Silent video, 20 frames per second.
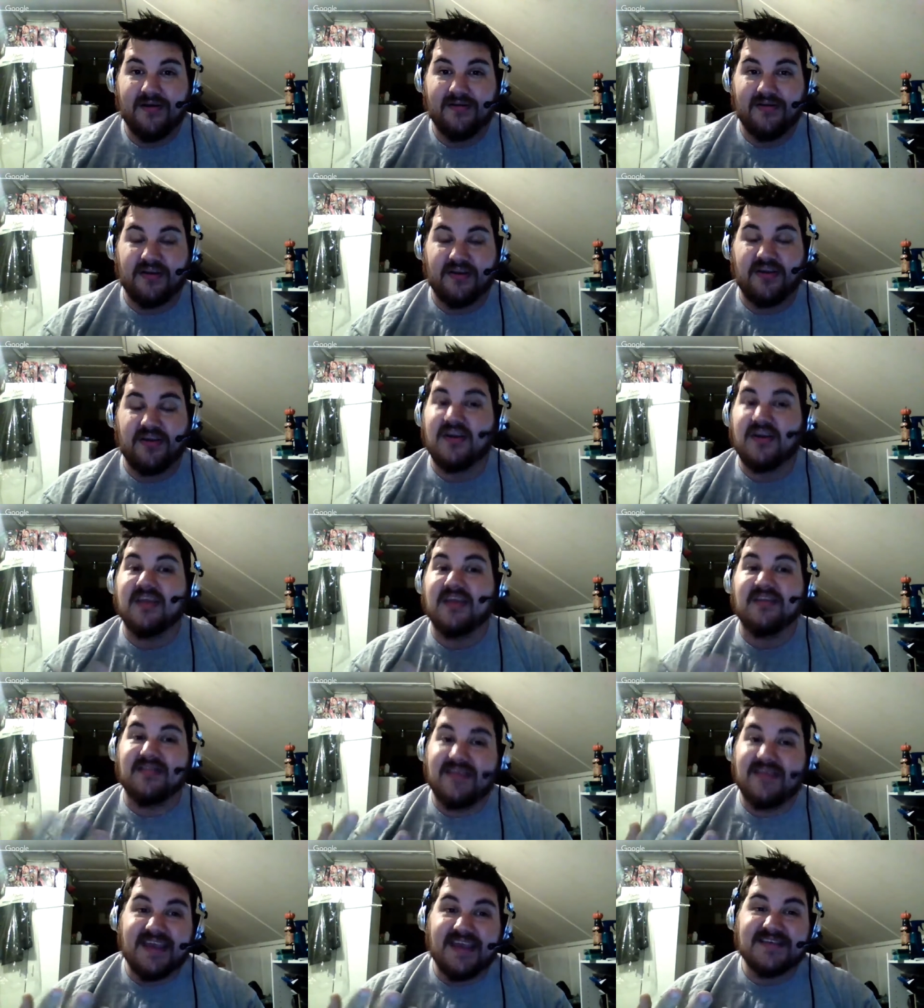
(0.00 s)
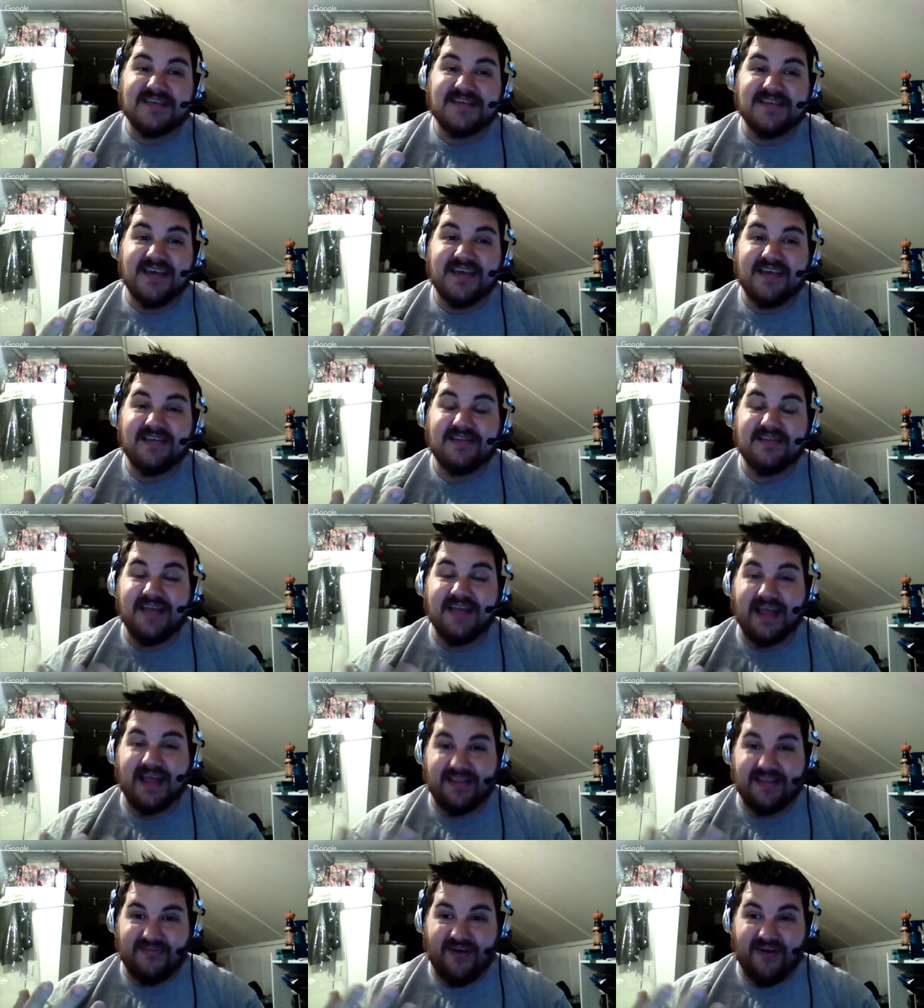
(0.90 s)
Like you can tease it,
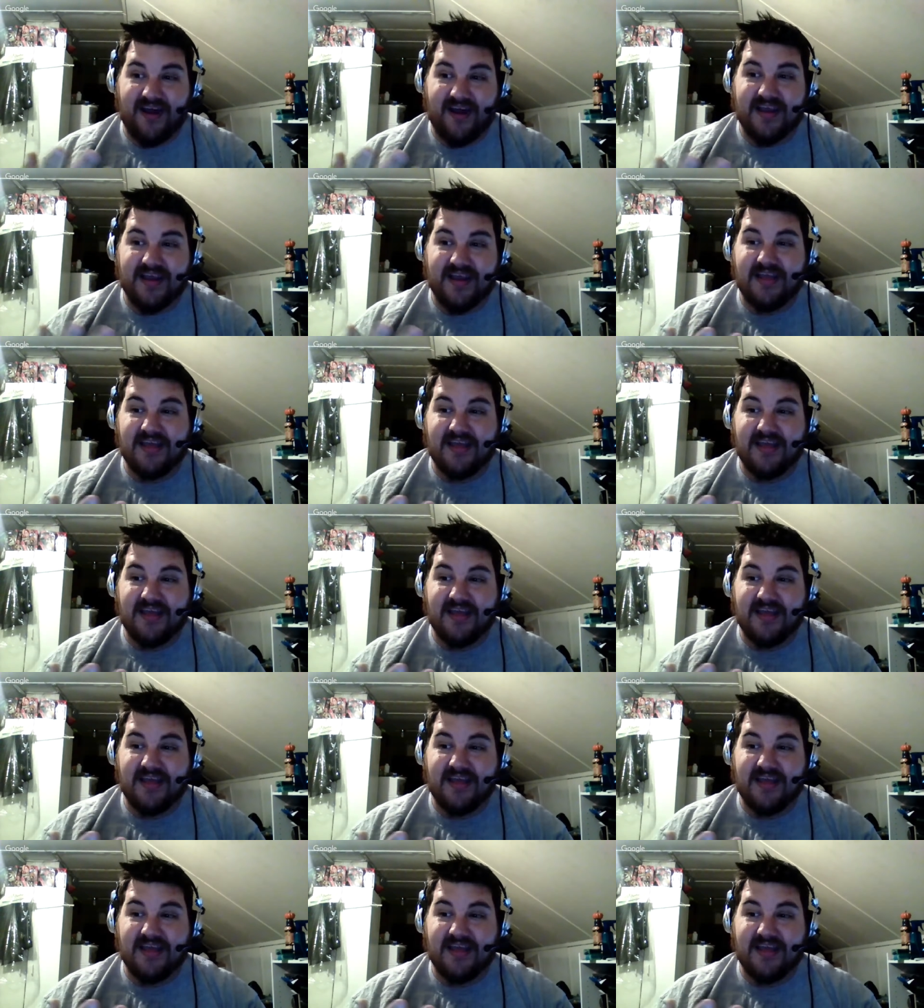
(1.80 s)
that's fine,